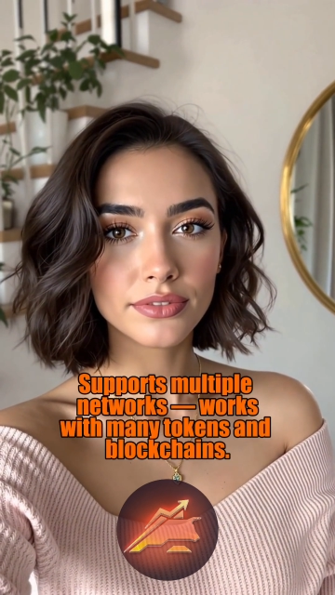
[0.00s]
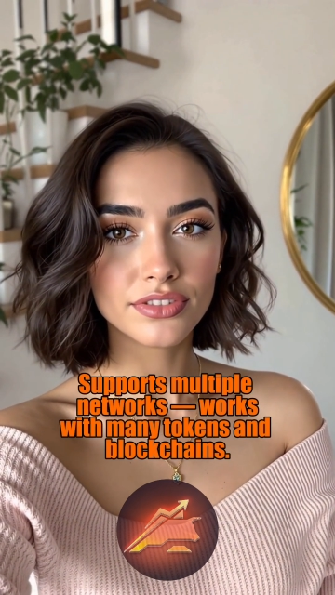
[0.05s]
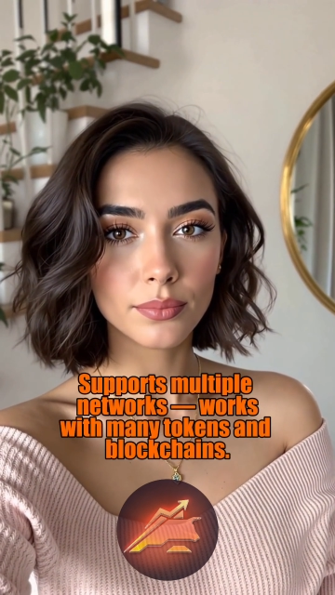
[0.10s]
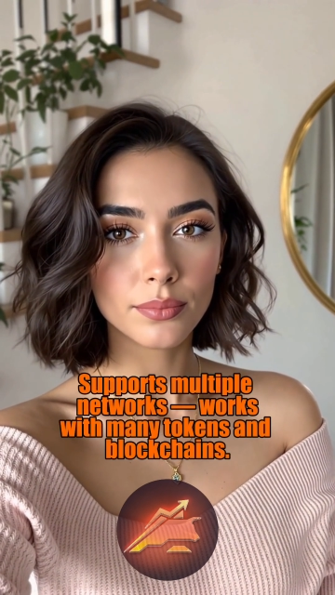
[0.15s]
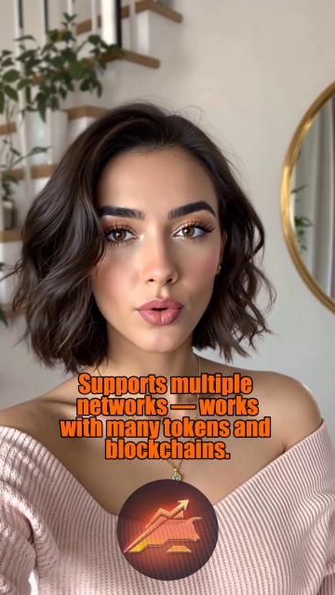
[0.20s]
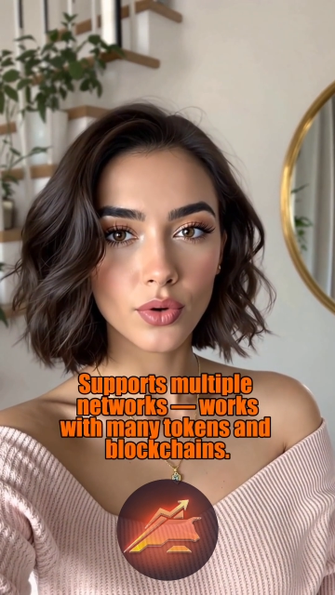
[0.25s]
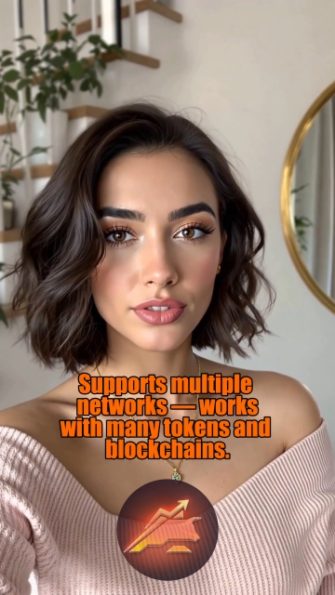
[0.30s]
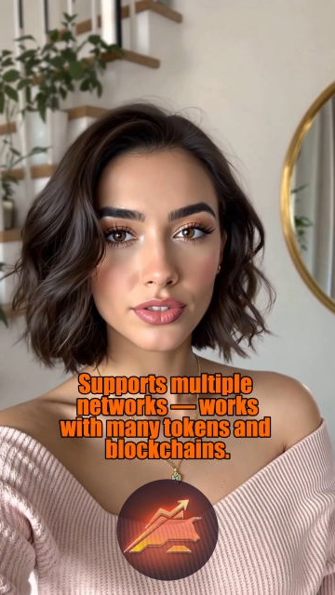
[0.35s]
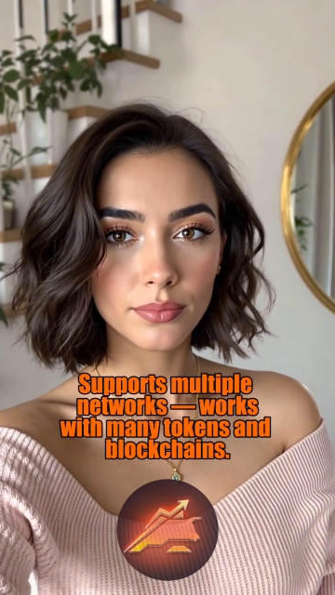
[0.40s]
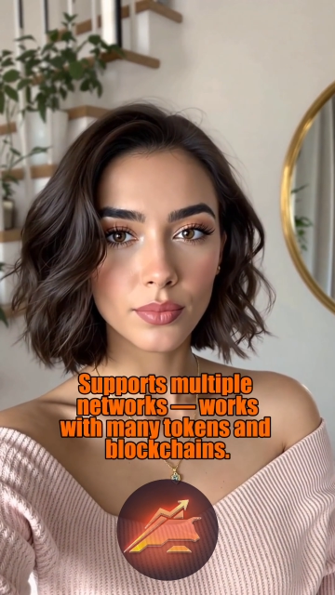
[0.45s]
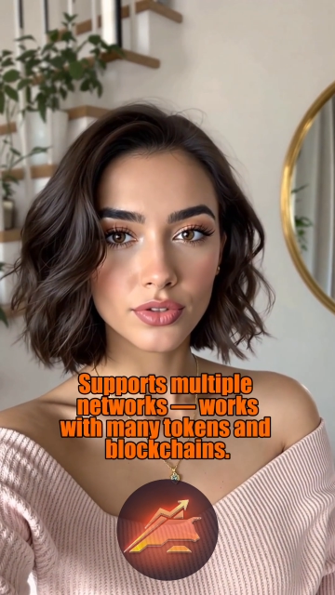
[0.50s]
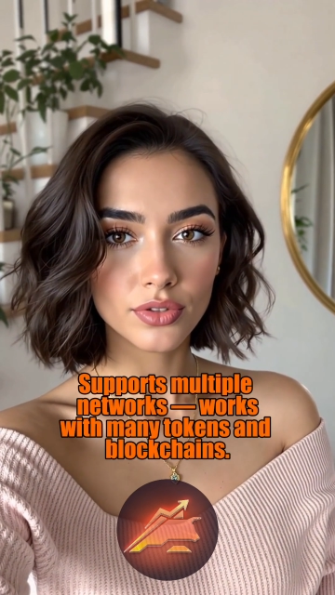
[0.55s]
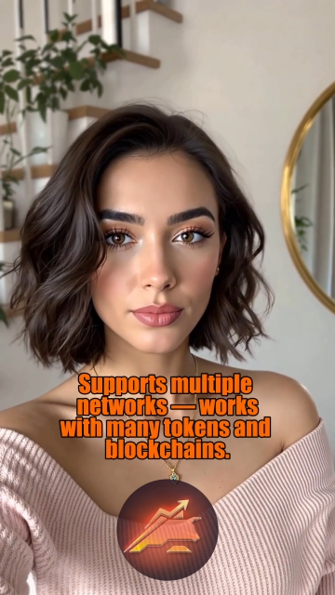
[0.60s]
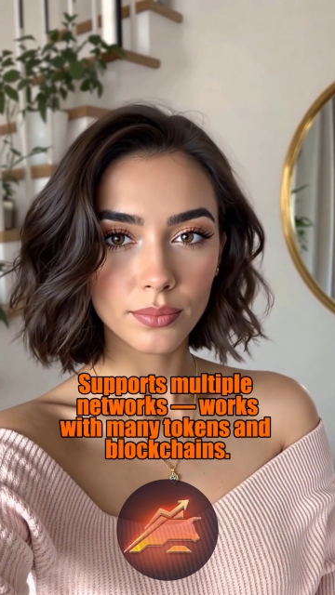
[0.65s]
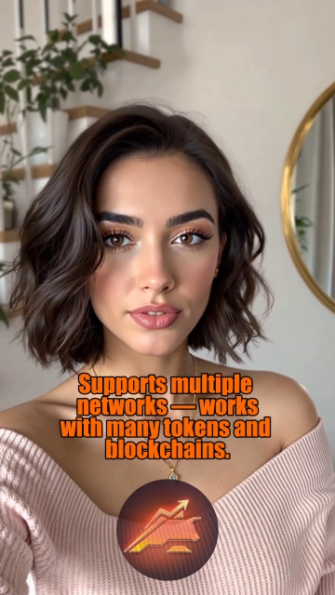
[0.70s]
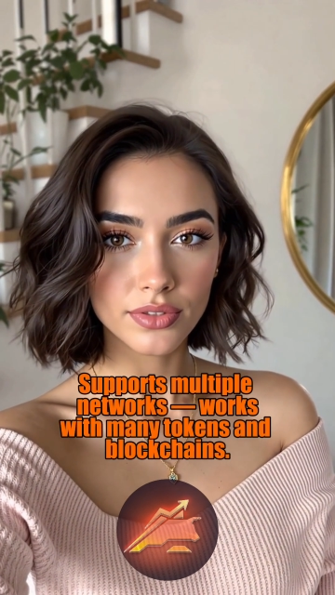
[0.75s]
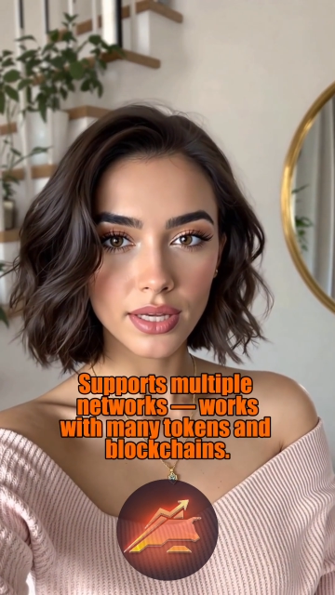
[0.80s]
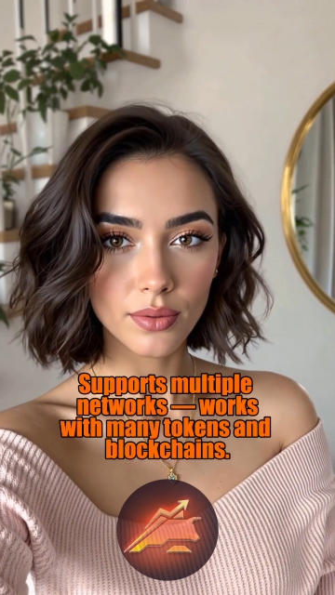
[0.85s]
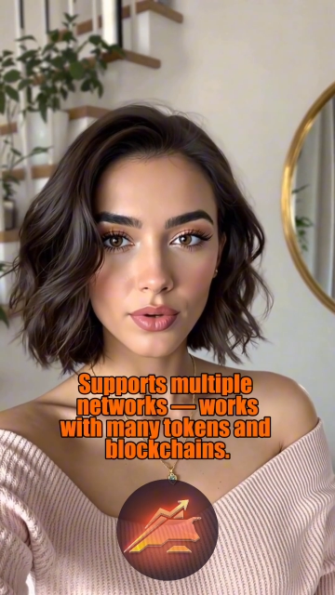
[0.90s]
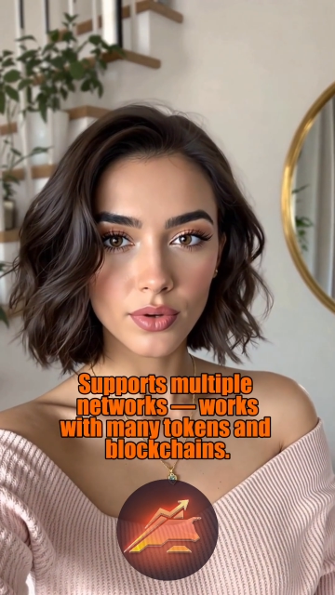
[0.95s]
supports
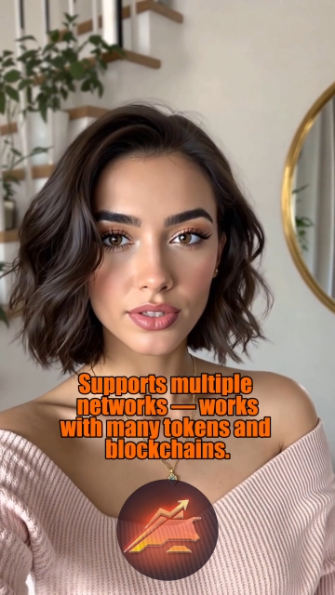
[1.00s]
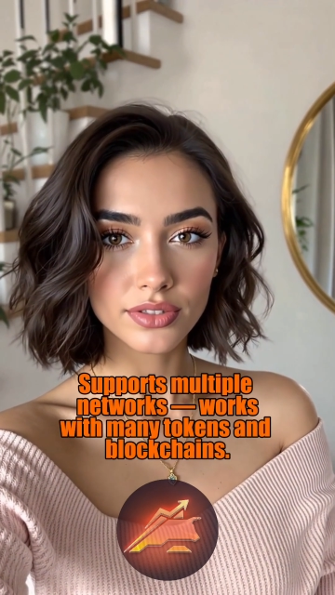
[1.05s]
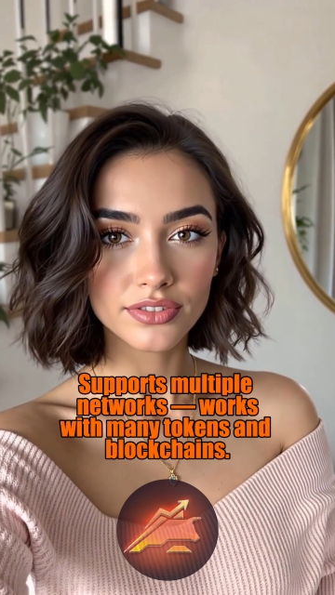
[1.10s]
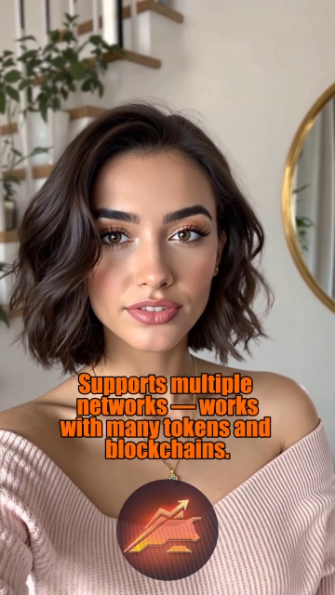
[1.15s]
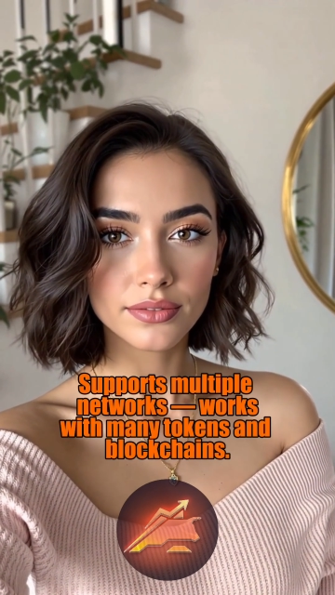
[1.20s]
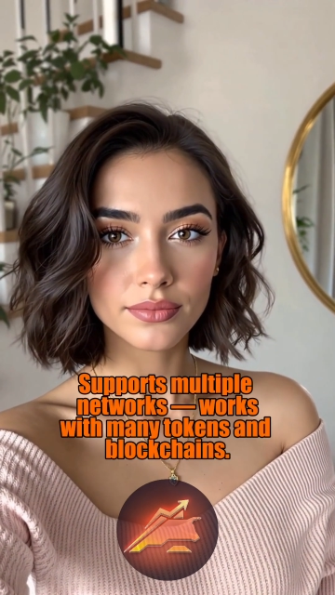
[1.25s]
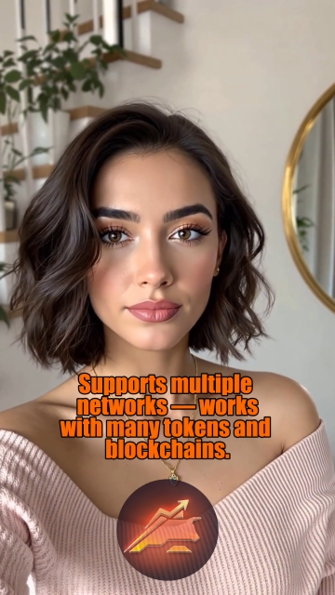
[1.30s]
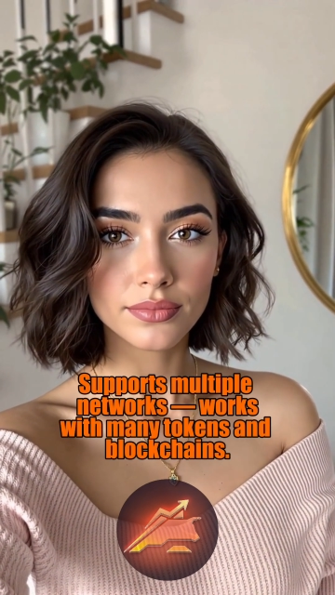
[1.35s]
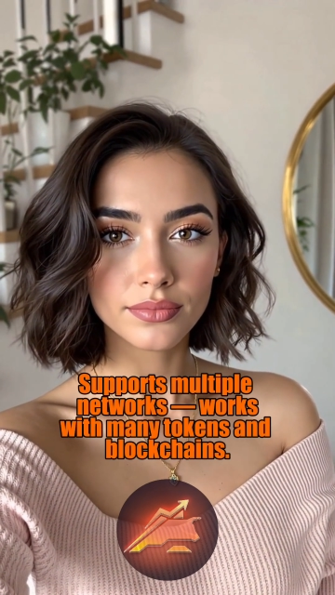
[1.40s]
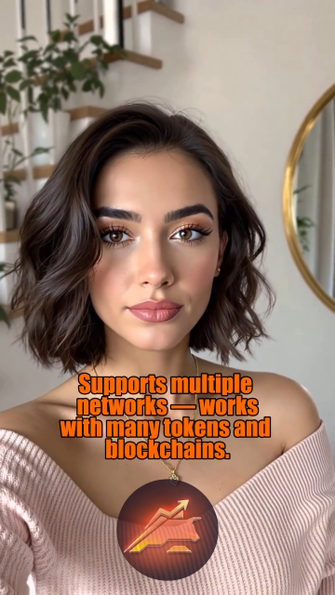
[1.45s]
multiple networks,